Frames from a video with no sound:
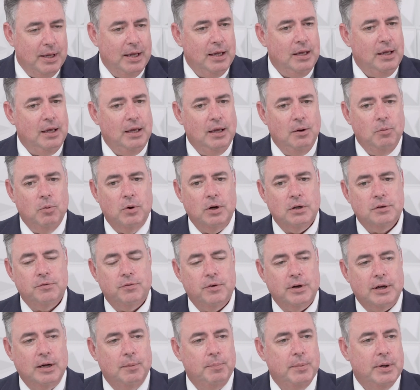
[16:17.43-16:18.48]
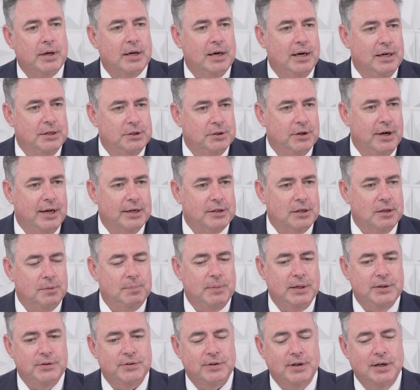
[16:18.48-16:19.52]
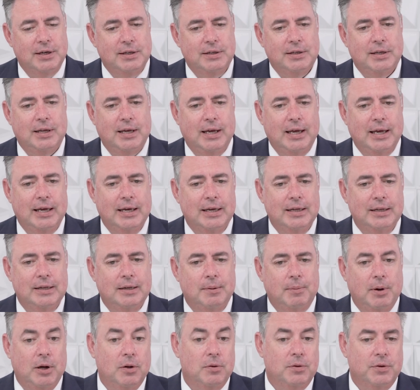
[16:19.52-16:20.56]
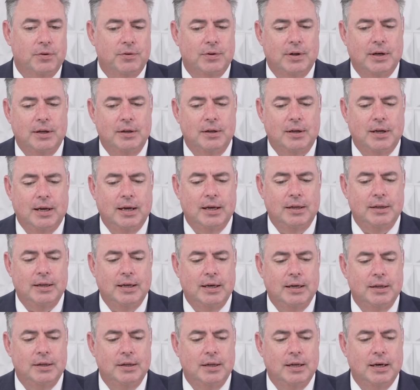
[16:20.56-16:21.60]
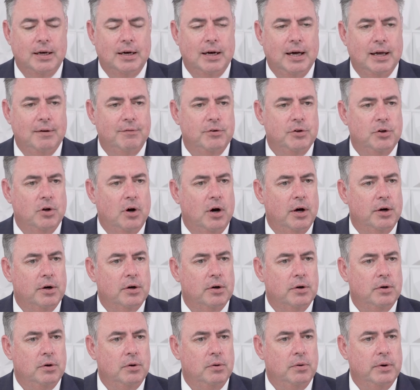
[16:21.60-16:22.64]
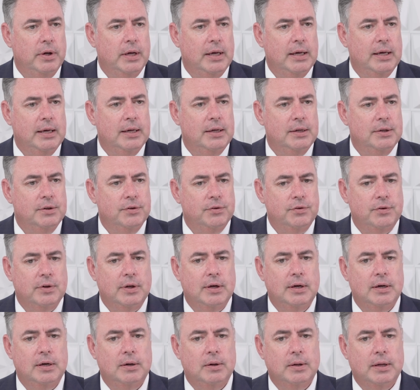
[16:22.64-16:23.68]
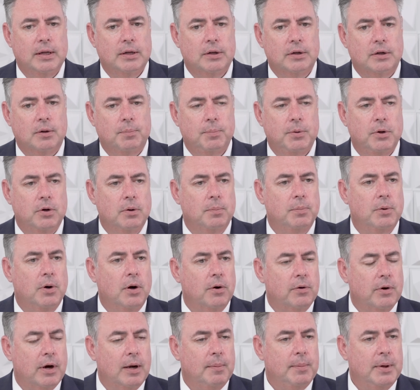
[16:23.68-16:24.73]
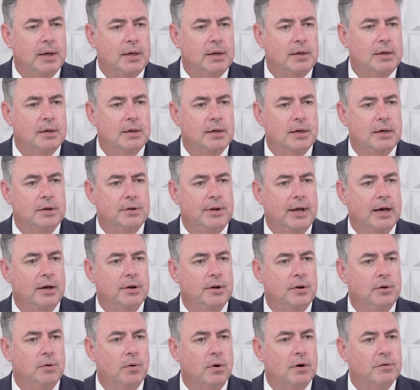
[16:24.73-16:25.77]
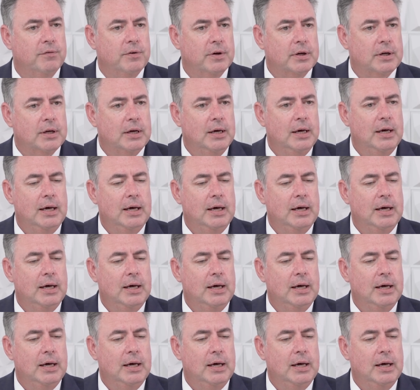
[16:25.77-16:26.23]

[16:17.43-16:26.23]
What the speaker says: he works for a government contractor, my son, and my oldest son. And then I have a daughter who is in computer programming down in Norfolk.